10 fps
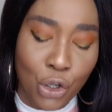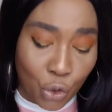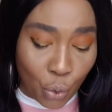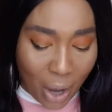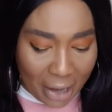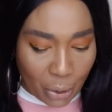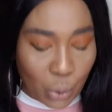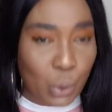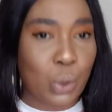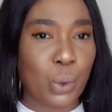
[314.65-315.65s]
you are
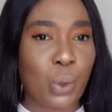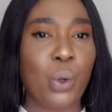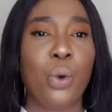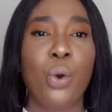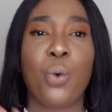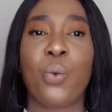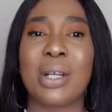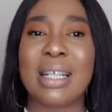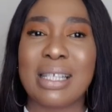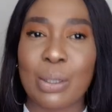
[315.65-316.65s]
good to go
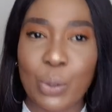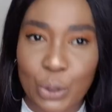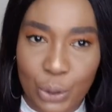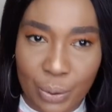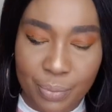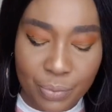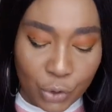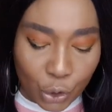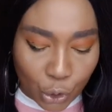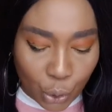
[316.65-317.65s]
with this lotion.
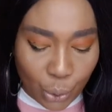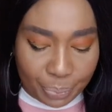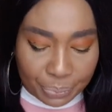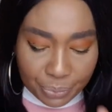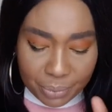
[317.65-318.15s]
So